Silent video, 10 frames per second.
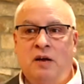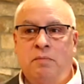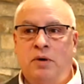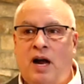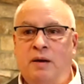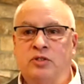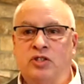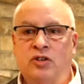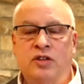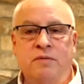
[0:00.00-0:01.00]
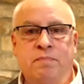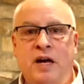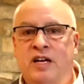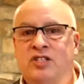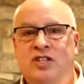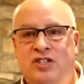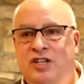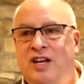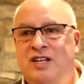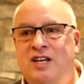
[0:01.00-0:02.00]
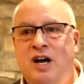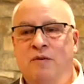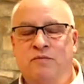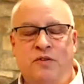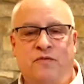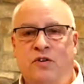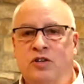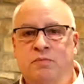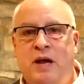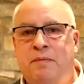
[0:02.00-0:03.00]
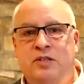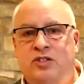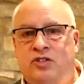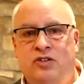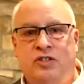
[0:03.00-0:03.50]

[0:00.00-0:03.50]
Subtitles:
but I'm sure the best is yet to come for First Baptist Church of